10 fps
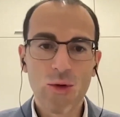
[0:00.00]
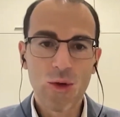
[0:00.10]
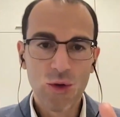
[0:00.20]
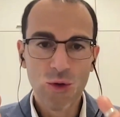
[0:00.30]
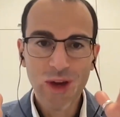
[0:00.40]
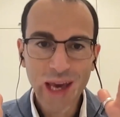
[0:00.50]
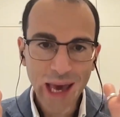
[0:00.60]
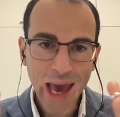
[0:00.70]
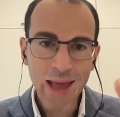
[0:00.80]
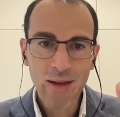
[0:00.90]
You
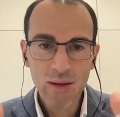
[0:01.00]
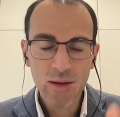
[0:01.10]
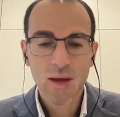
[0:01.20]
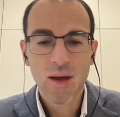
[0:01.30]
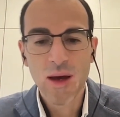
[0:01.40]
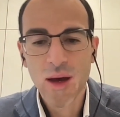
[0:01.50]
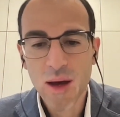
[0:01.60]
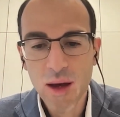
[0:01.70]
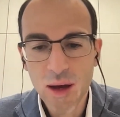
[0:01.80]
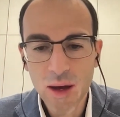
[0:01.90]
can
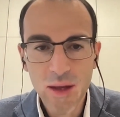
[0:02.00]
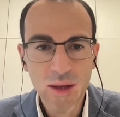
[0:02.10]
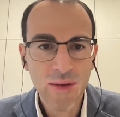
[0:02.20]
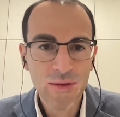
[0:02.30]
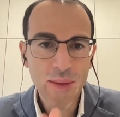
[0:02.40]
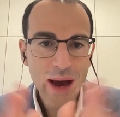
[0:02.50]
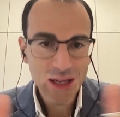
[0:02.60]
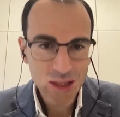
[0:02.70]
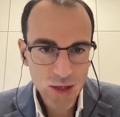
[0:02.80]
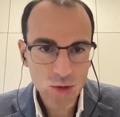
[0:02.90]
give
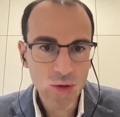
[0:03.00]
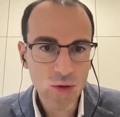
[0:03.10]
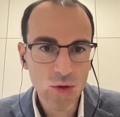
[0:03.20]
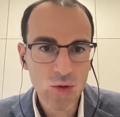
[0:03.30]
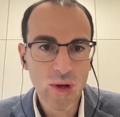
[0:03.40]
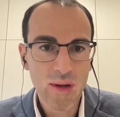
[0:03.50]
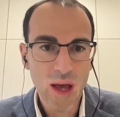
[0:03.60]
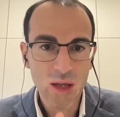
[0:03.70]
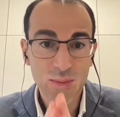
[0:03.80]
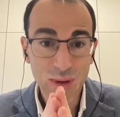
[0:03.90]
them access to
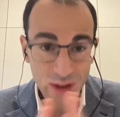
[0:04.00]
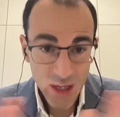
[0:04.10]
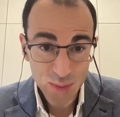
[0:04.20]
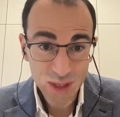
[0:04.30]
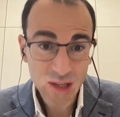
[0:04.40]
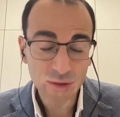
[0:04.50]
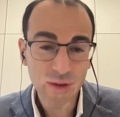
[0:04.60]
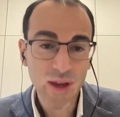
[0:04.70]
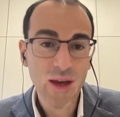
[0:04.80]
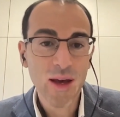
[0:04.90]
a very
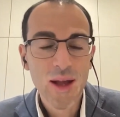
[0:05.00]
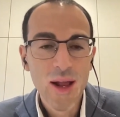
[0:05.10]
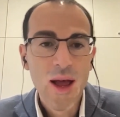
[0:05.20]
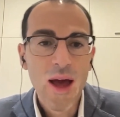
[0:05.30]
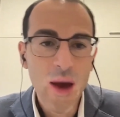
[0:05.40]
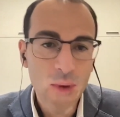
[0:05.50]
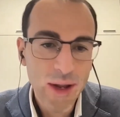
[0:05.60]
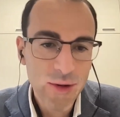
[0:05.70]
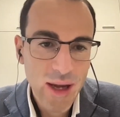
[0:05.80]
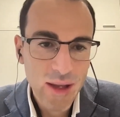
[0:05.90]
specific
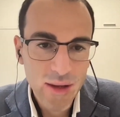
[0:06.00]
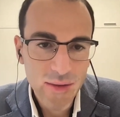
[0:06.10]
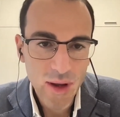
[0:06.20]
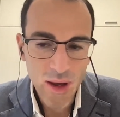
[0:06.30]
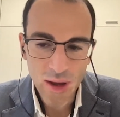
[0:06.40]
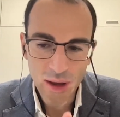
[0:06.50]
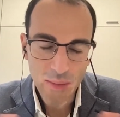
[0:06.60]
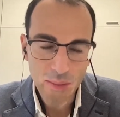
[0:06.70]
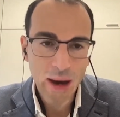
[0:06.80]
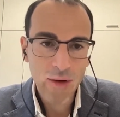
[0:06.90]
and well-educated
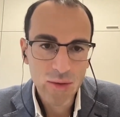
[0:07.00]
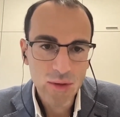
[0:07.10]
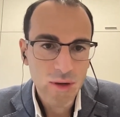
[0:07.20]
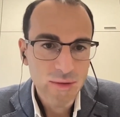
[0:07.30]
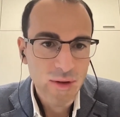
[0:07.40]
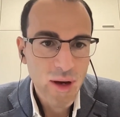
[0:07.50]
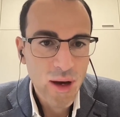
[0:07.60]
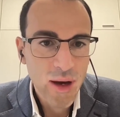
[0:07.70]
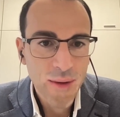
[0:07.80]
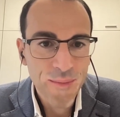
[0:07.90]
amount of
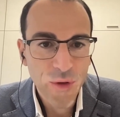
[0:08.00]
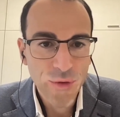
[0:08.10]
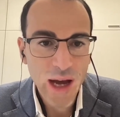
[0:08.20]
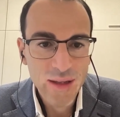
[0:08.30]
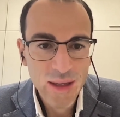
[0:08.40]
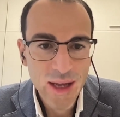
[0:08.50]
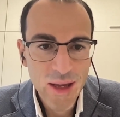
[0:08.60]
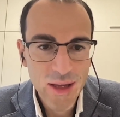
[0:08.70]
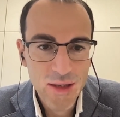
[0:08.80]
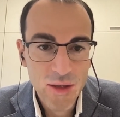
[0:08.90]

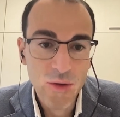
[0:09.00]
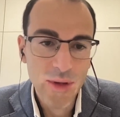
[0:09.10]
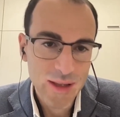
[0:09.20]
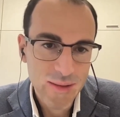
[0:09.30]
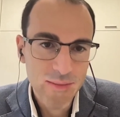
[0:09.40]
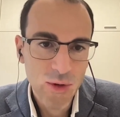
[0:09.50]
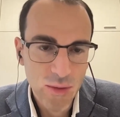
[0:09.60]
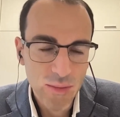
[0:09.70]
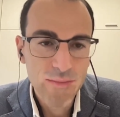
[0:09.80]
candidates. So that's,